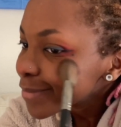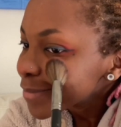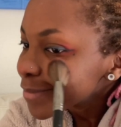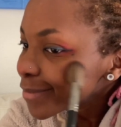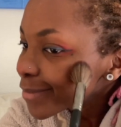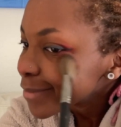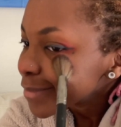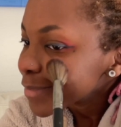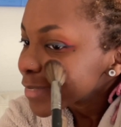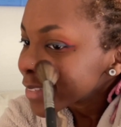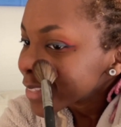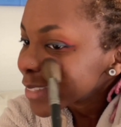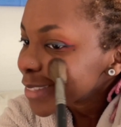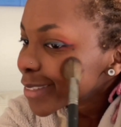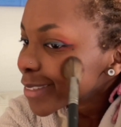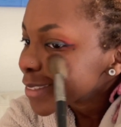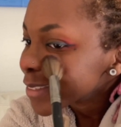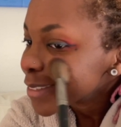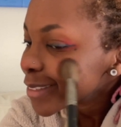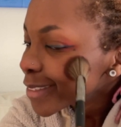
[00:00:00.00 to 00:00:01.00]
And then,
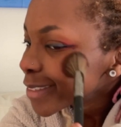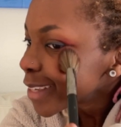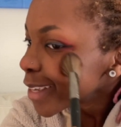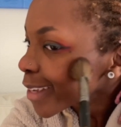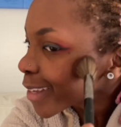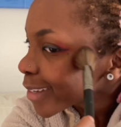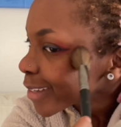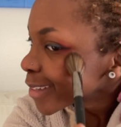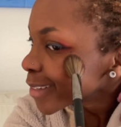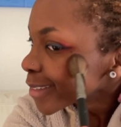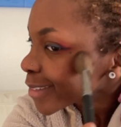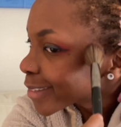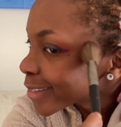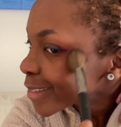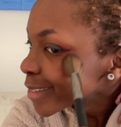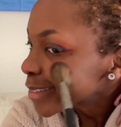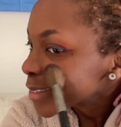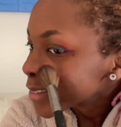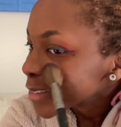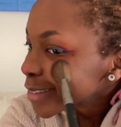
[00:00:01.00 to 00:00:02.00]
yeah,
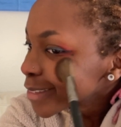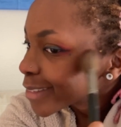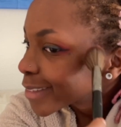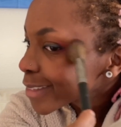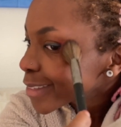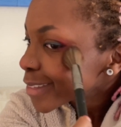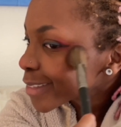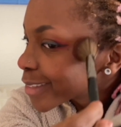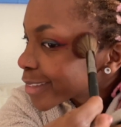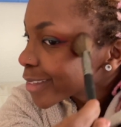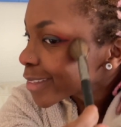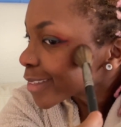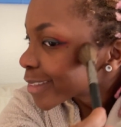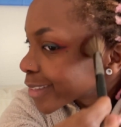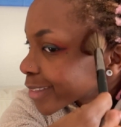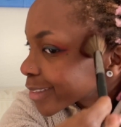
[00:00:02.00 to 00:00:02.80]
just